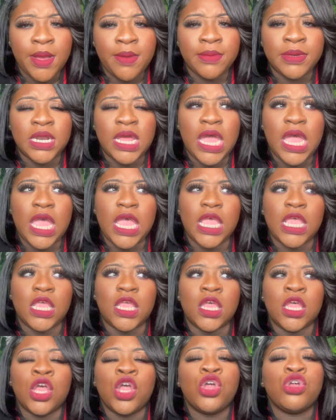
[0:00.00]
I'm like,
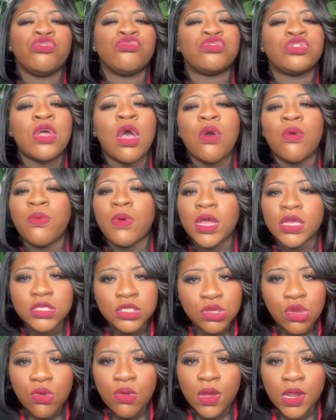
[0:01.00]
so
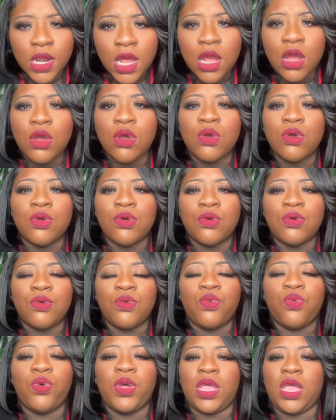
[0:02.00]
what's going on
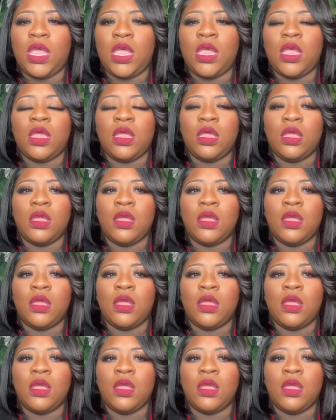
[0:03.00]
with